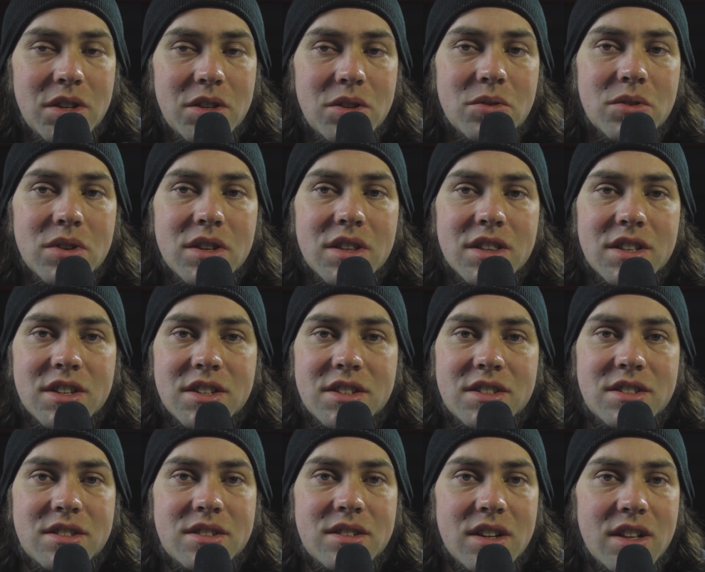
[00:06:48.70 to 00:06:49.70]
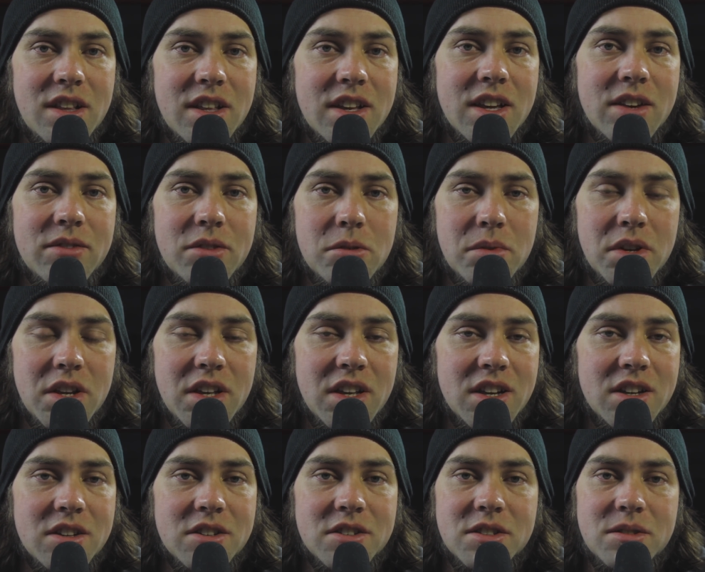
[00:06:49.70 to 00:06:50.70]
doing this like everybody
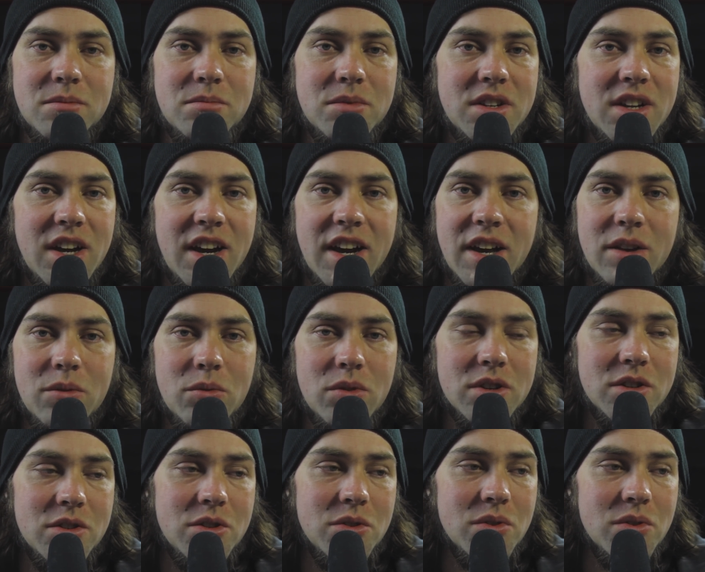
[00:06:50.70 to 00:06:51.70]
else, but I want to